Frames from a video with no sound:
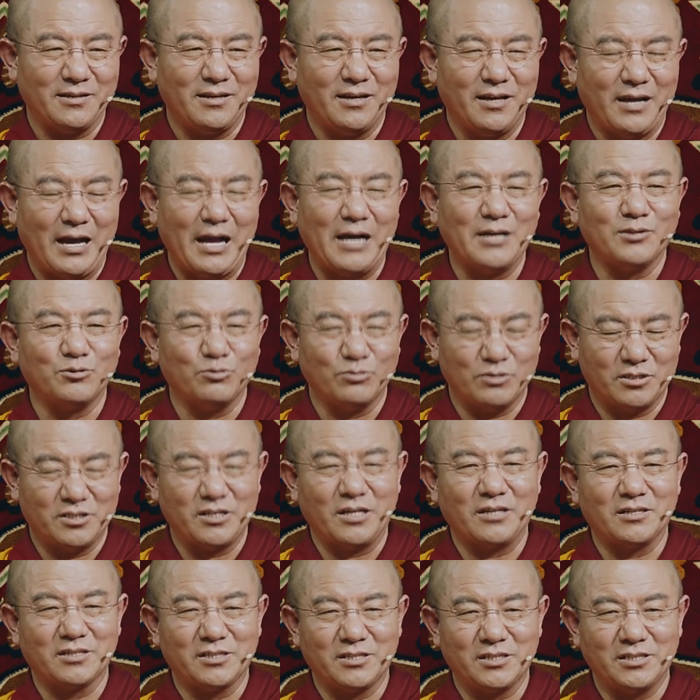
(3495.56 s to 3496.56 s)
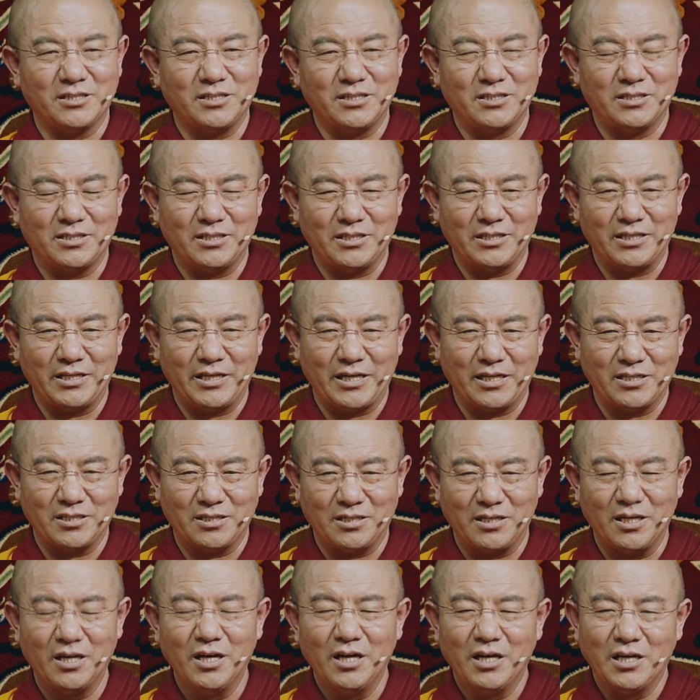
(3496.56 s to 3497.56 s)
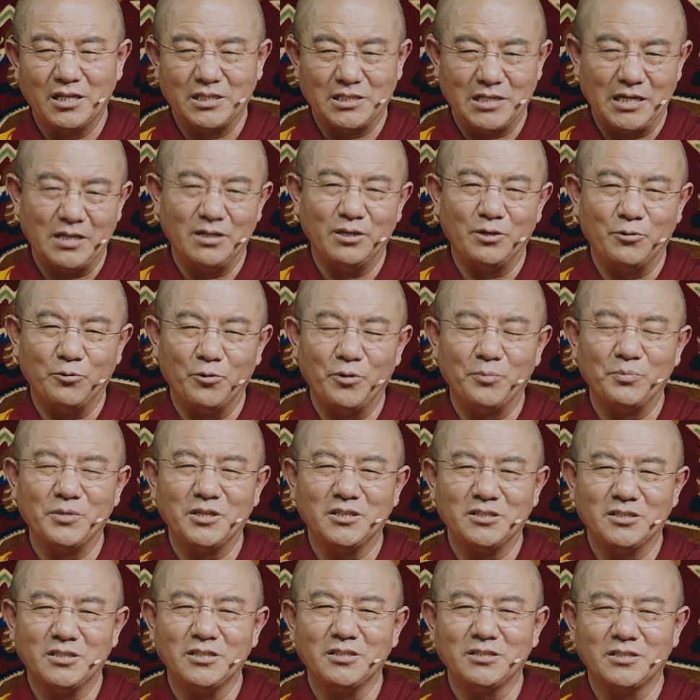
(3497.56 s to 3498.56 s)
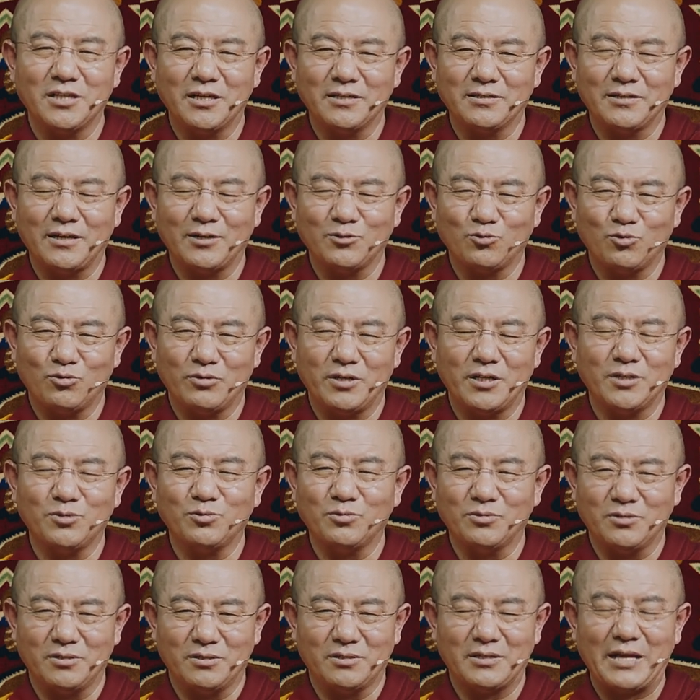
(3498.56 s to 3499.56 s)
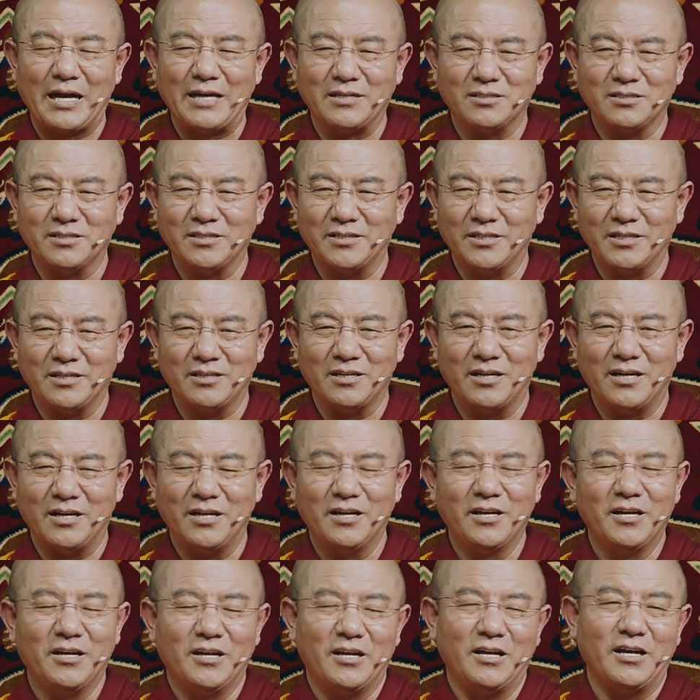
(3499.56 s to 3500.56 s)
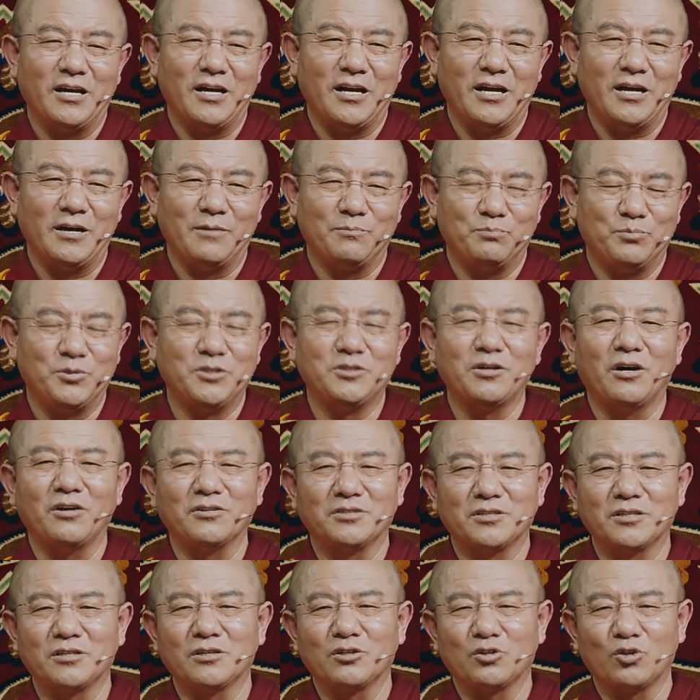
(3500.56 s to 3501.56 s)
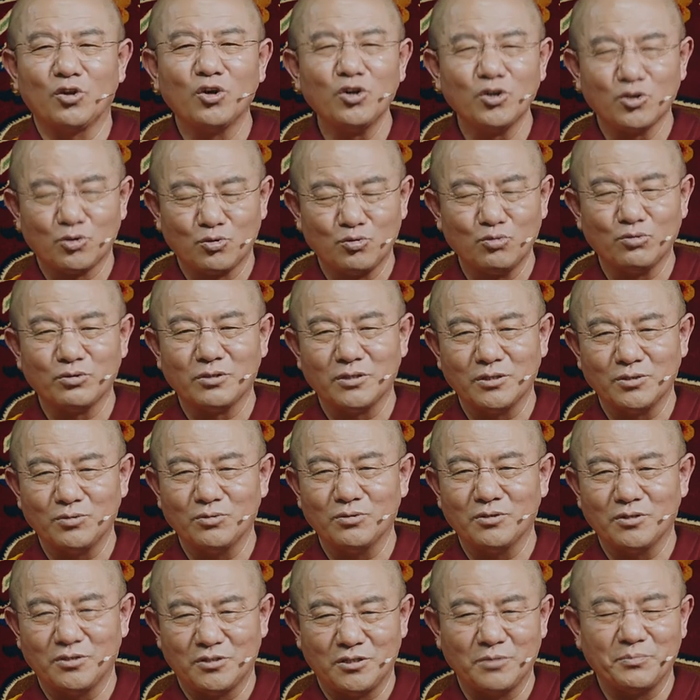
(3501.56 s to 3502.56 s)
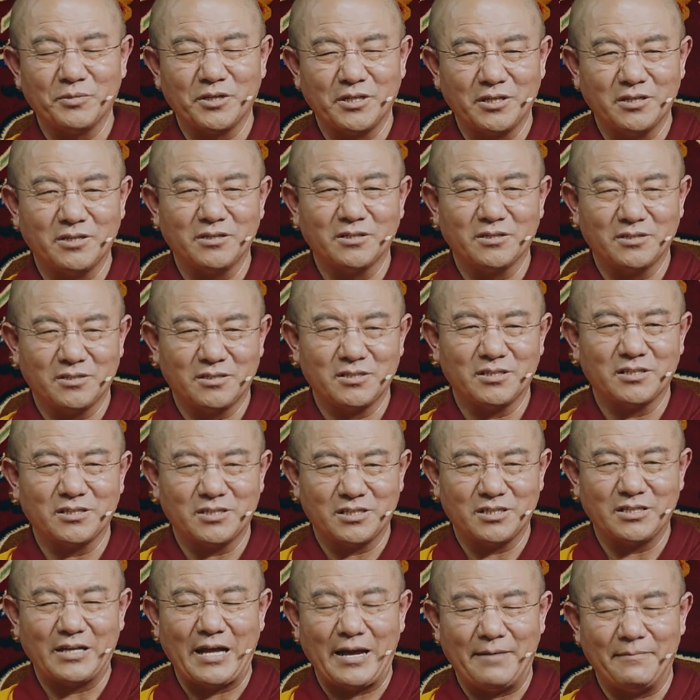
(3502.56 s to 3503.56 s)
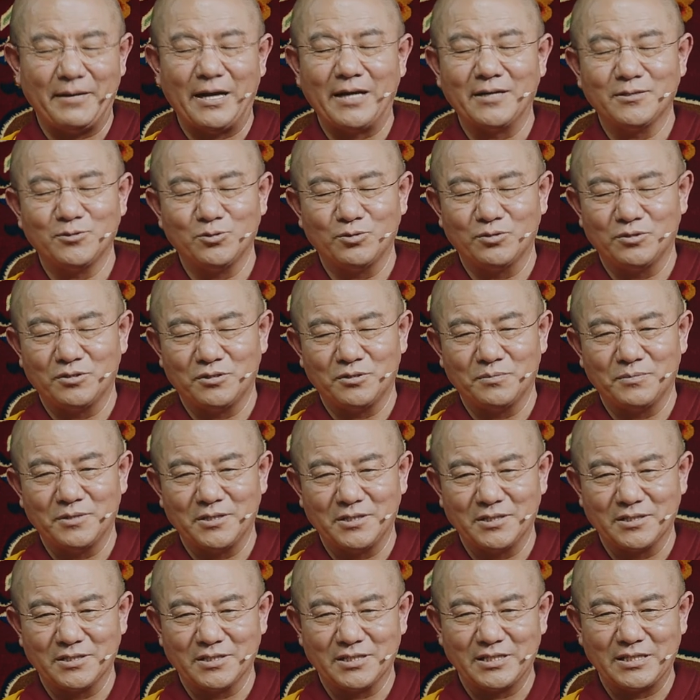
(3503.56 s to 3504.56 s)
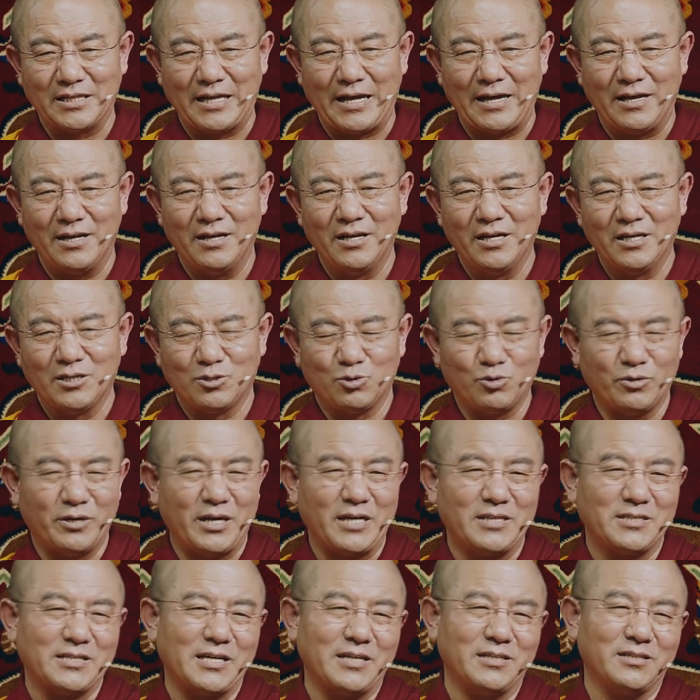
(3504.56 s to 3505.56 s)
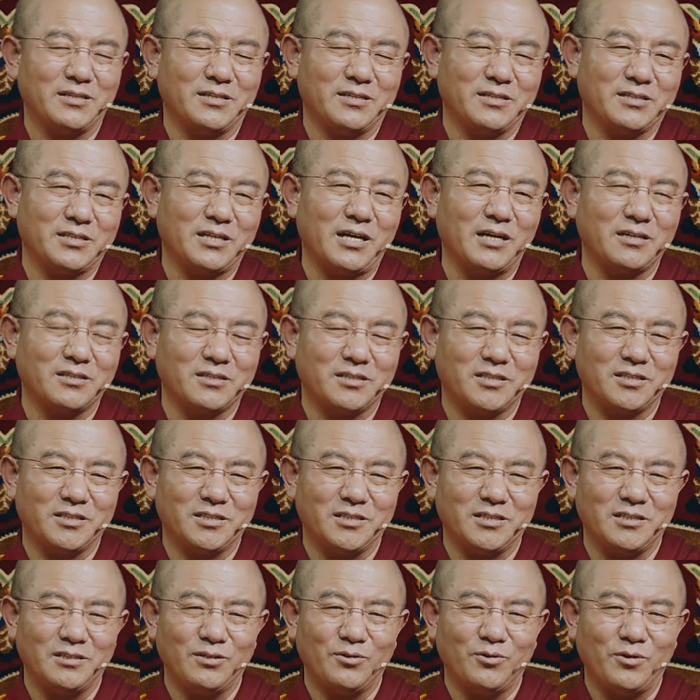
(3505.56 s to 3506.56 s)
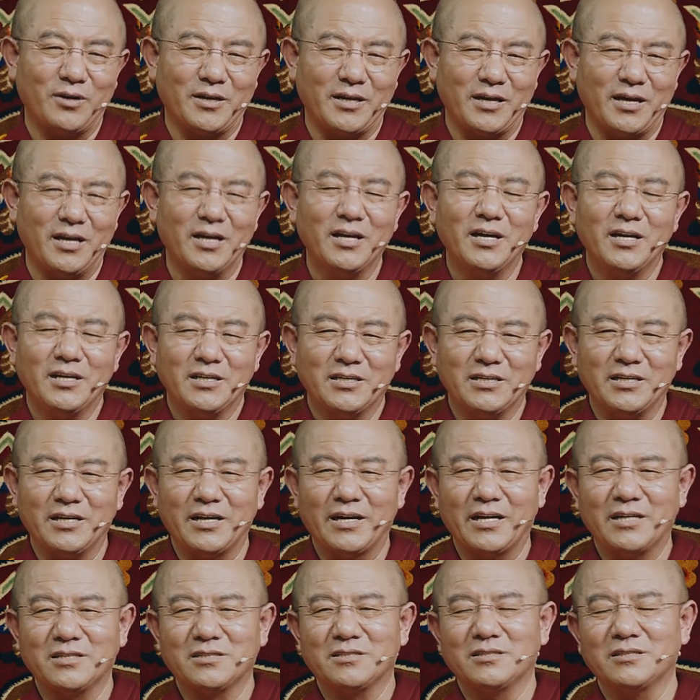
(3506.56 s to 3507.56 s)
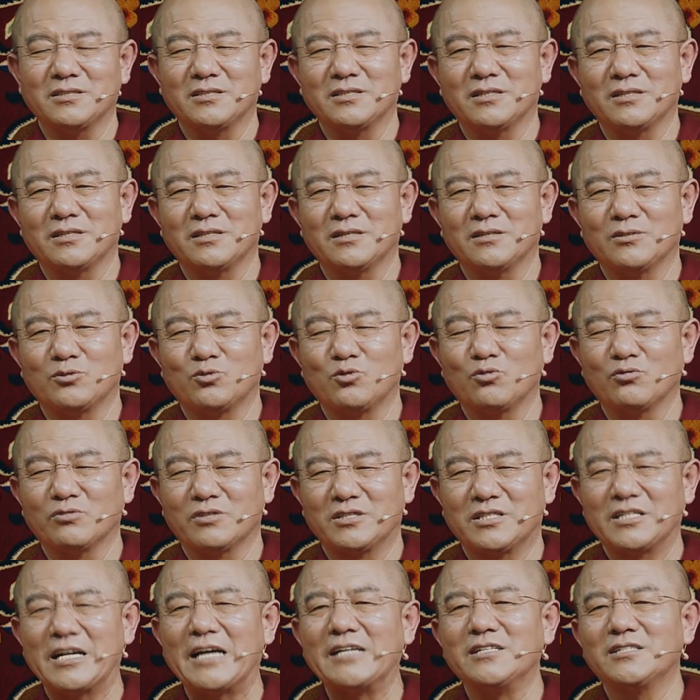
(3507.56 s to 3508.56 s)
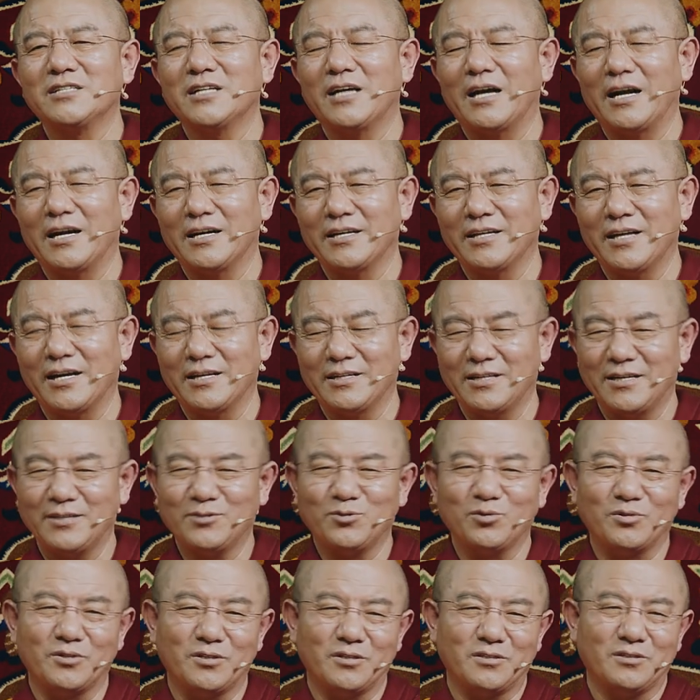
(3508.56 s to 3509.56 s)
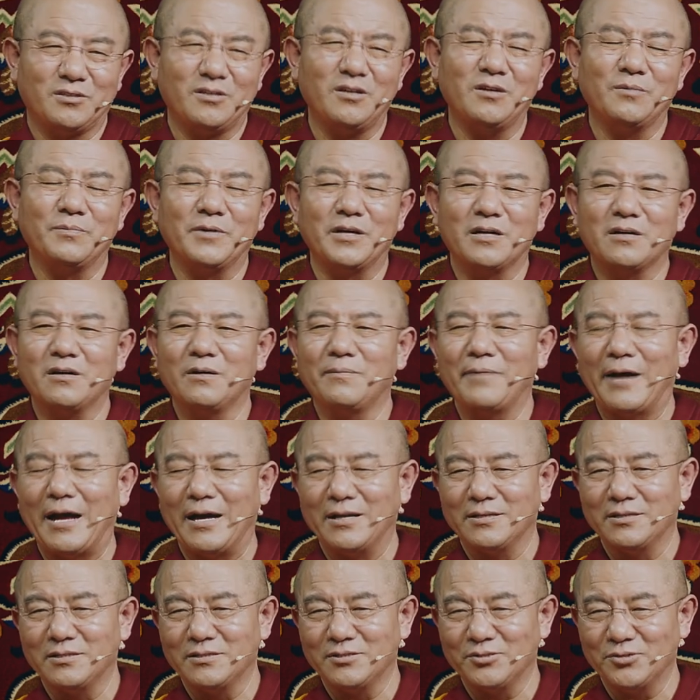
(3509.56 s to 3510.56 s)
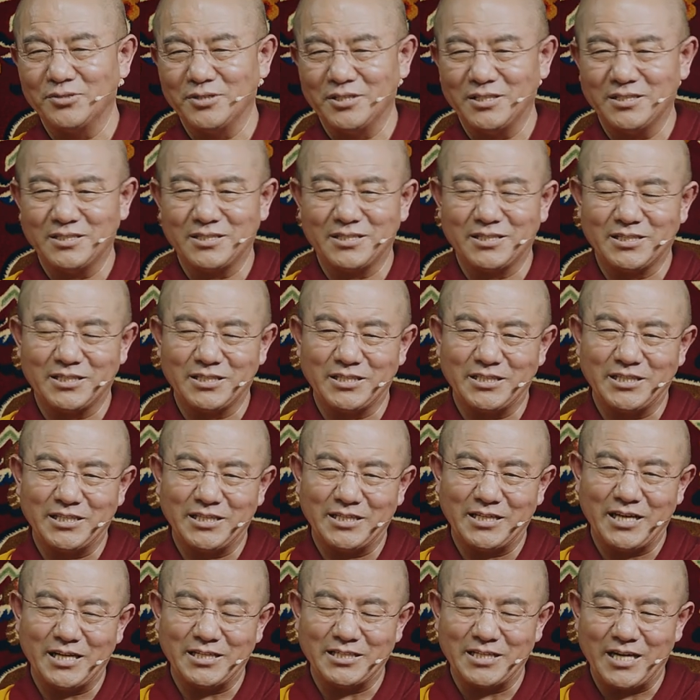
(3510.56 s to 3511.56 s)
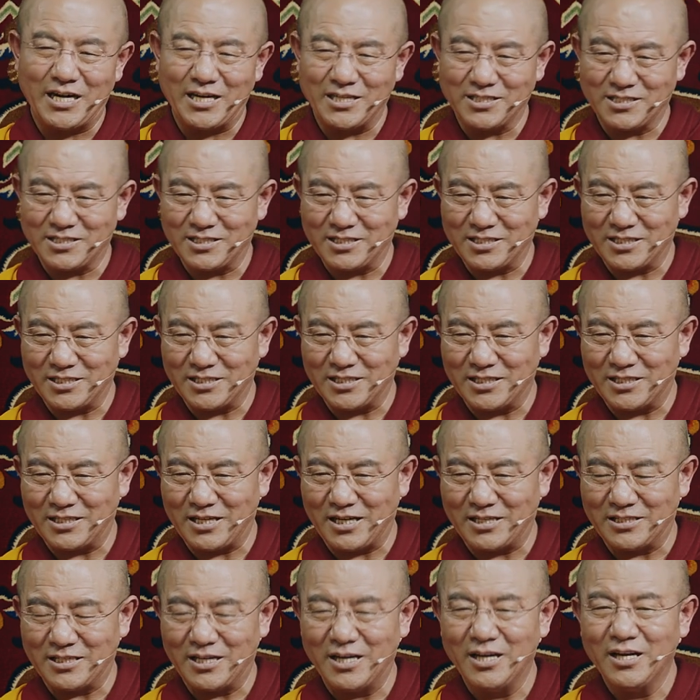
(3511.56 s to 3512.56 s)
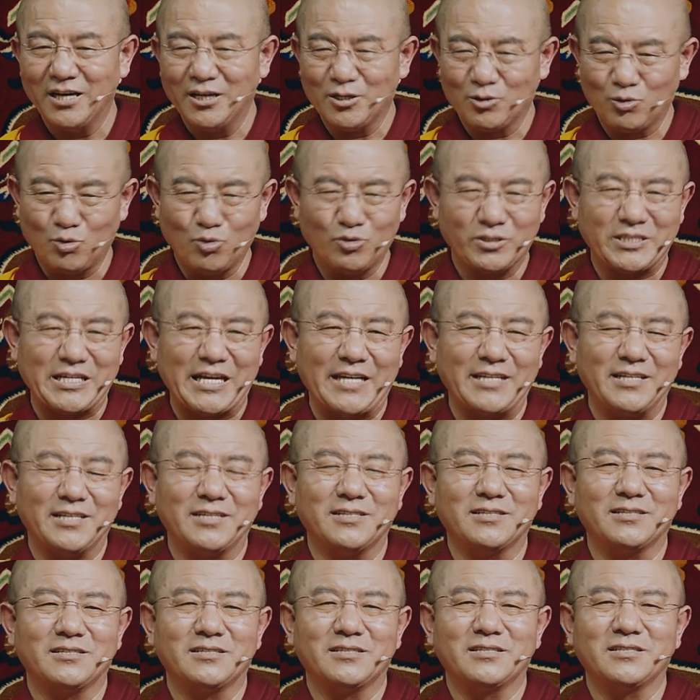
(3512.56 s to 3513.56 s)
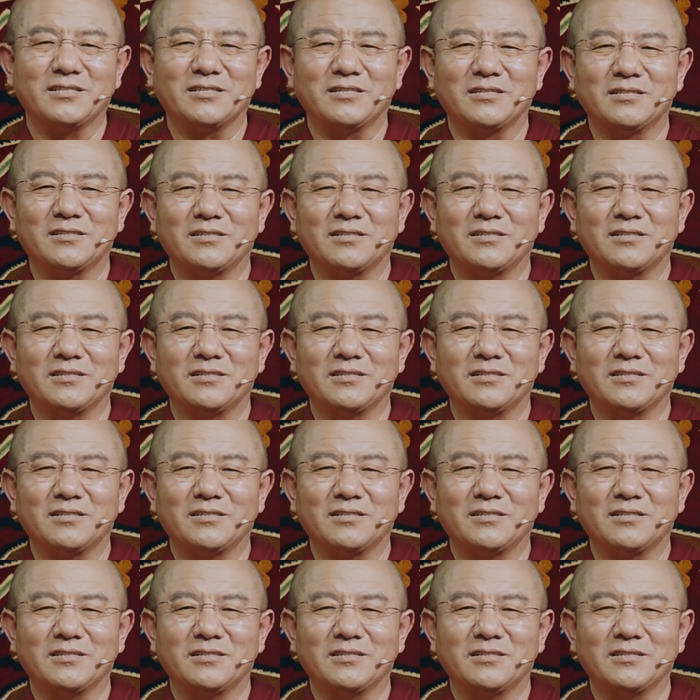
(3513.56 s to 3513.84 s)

In fact, I think it was quite rare. I think from last century, during such a special time period of time, they were still able to invest a lot of their energy energy and time solely into the study and research.